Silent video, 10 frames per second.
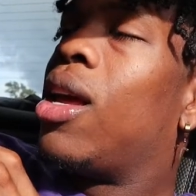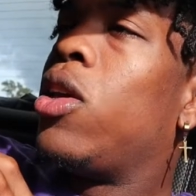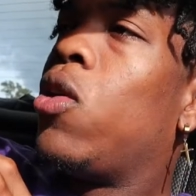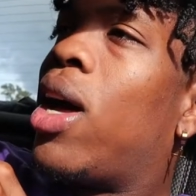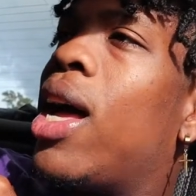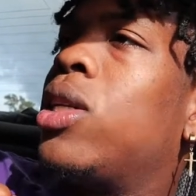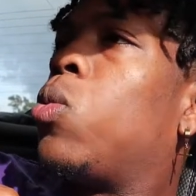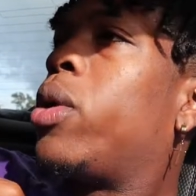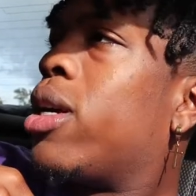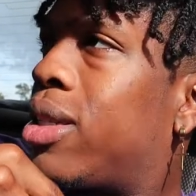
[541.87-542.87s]
you guys
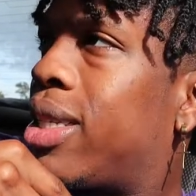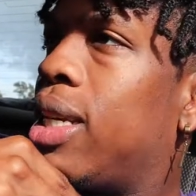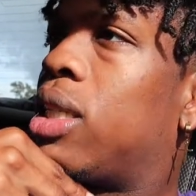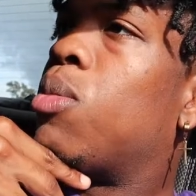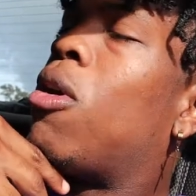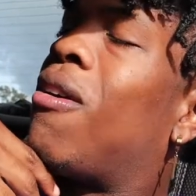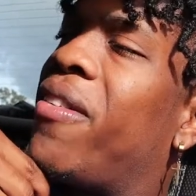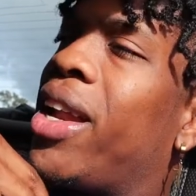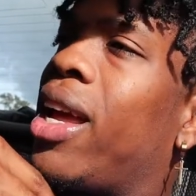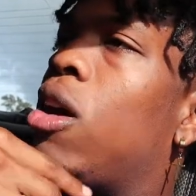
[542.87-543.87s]
will see some more
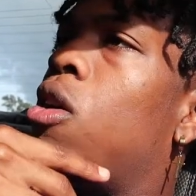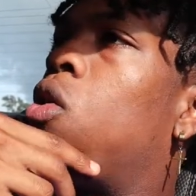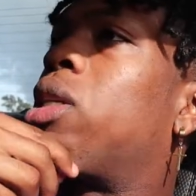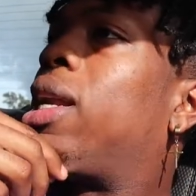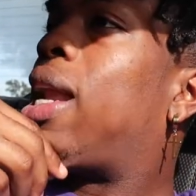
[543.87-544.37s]
videos, a